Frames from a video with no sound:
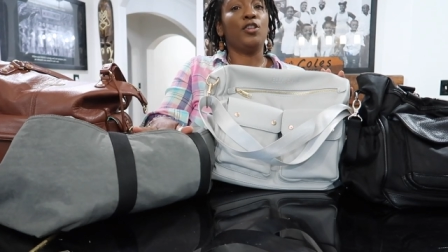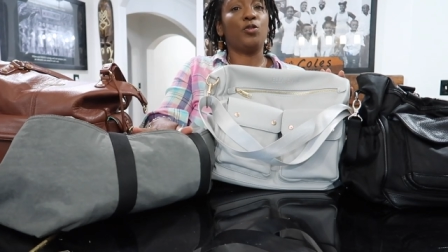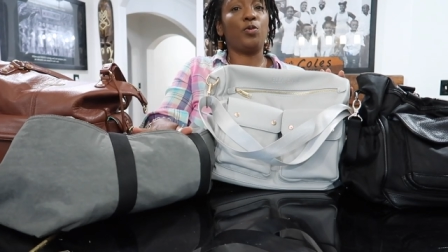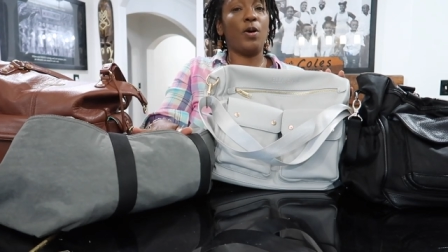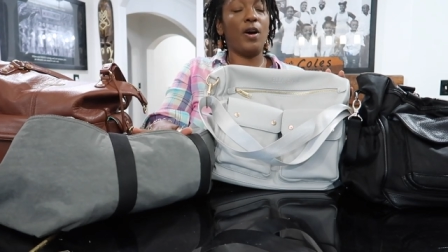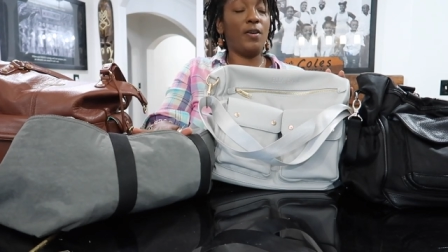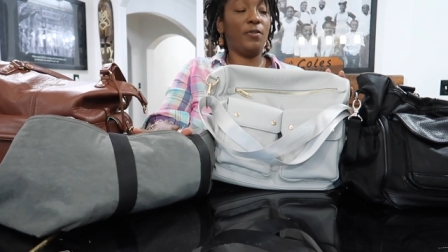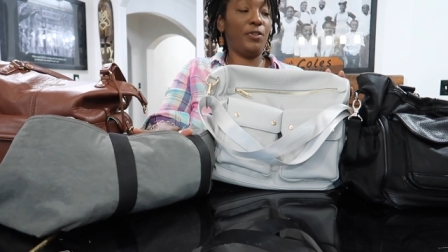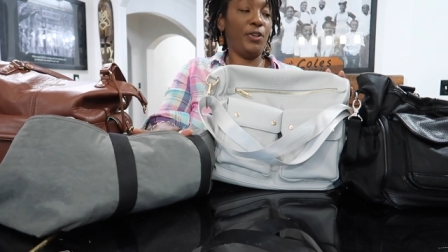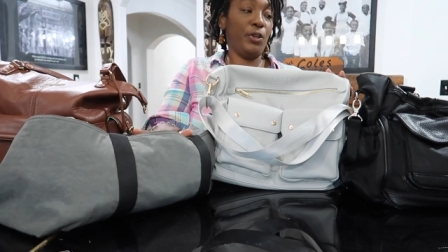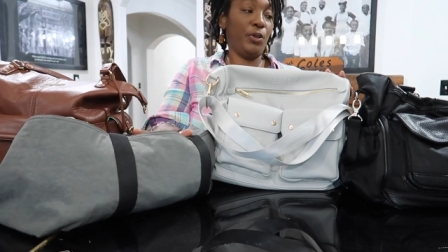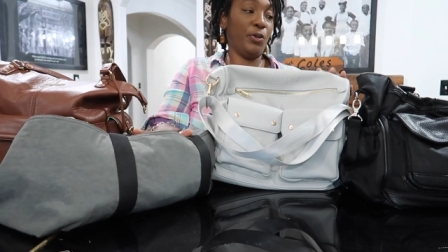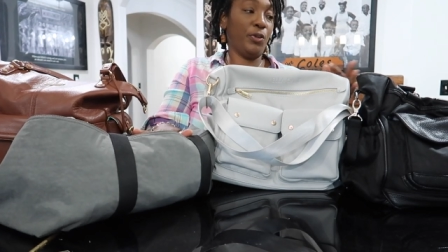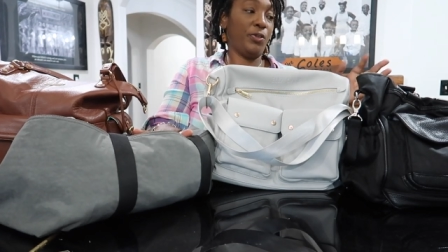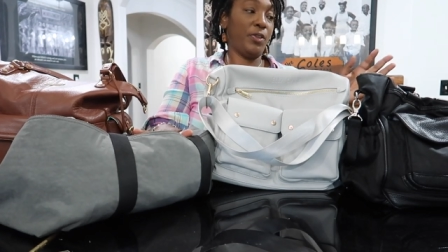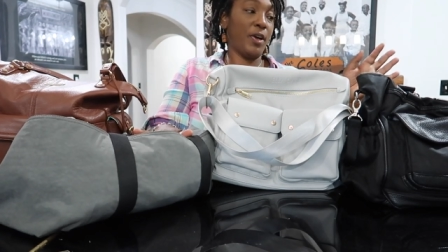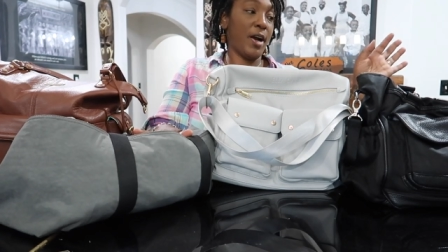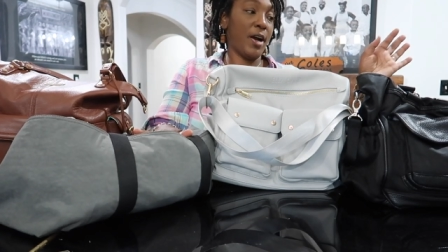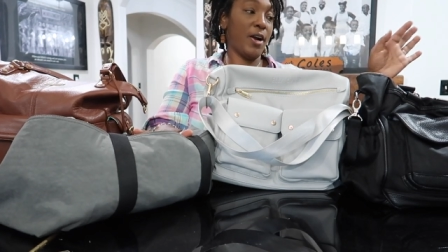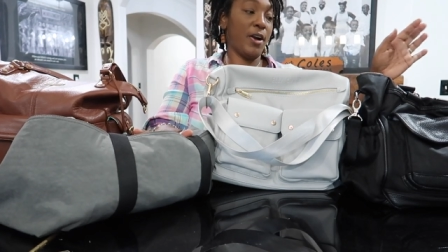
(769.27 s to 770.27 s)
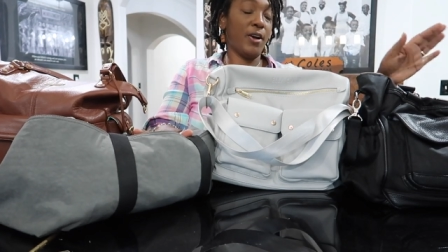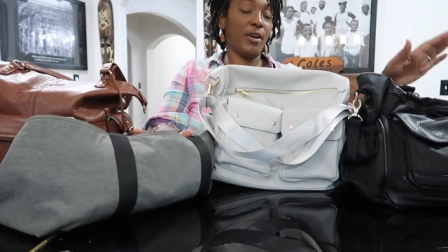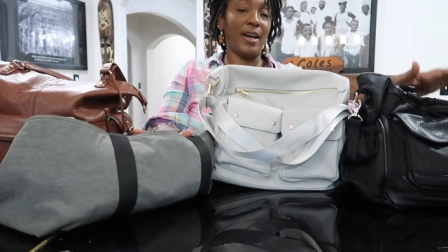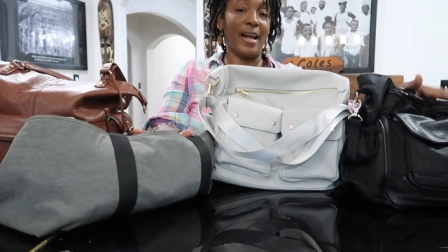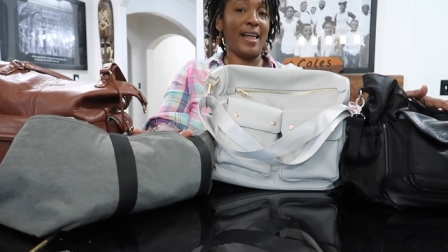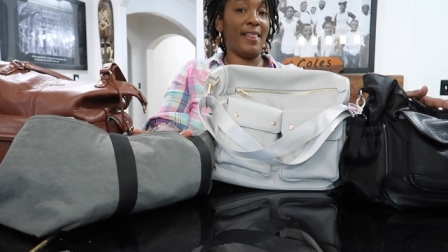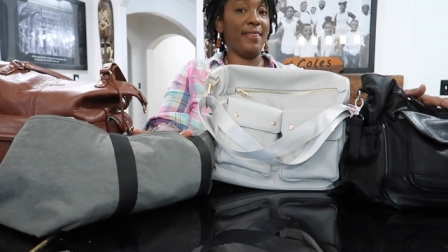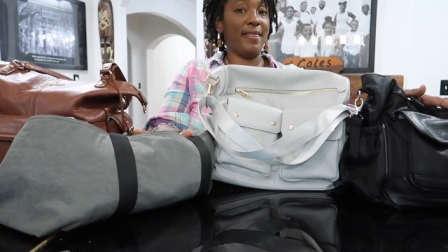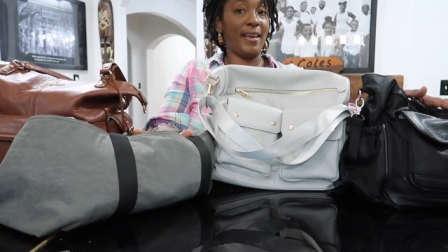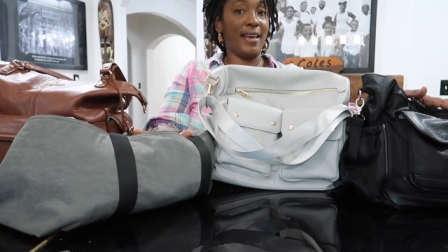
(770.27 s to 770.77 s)
12 Little
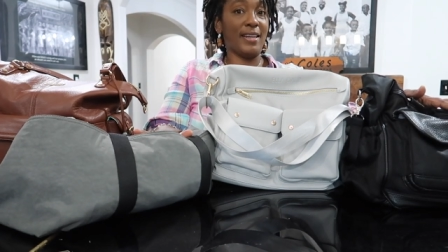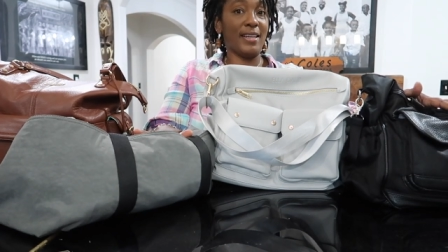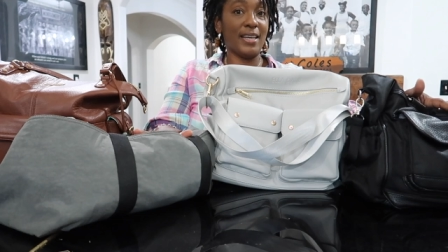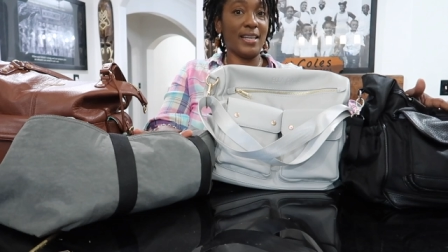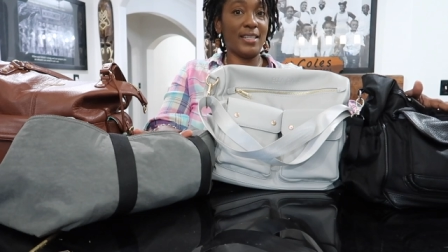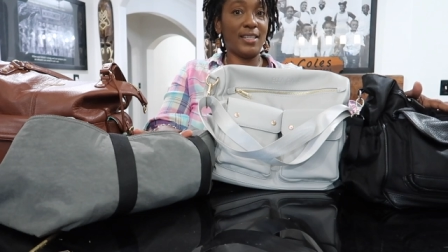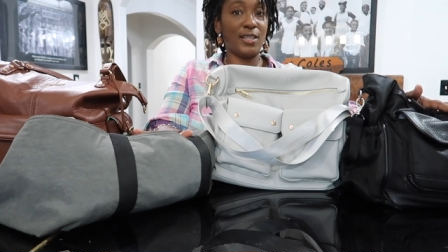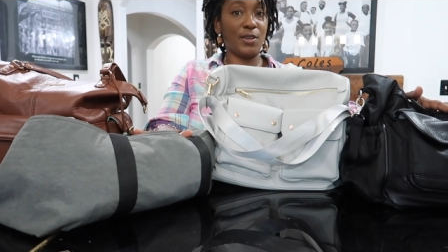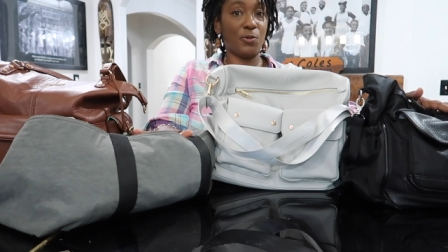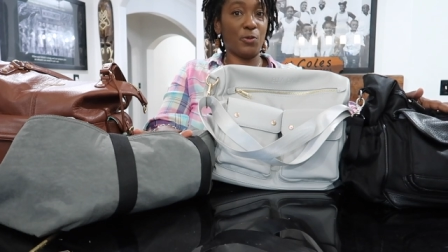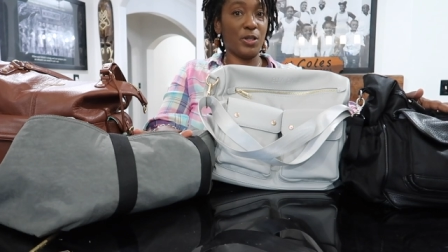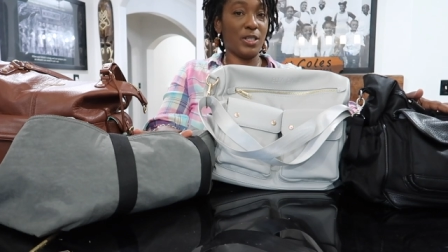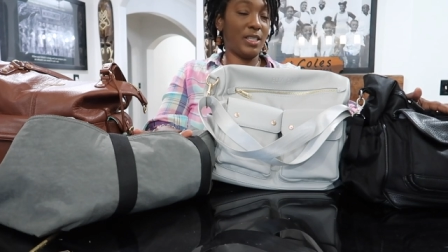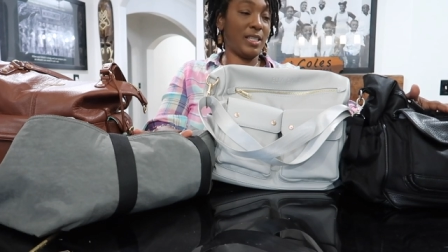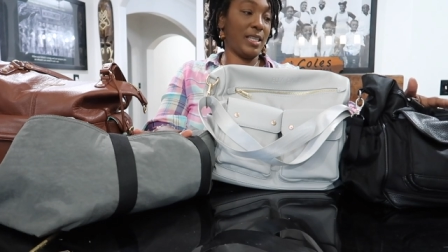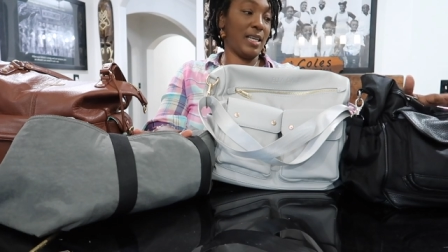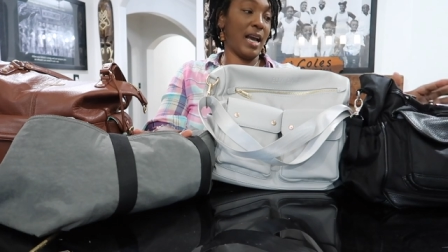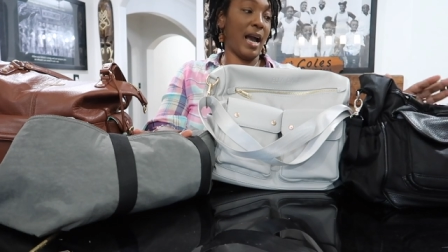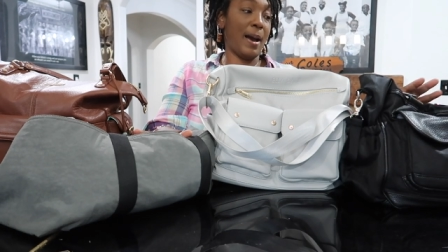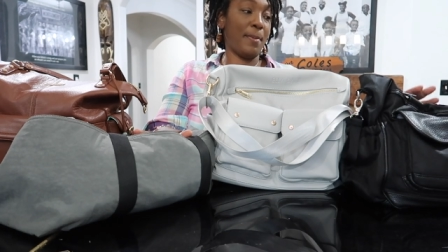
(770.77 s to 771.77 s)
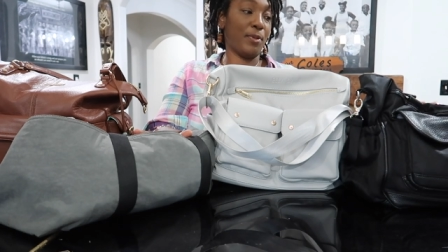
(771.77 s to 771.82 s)
third, and then Itzy Ritzy,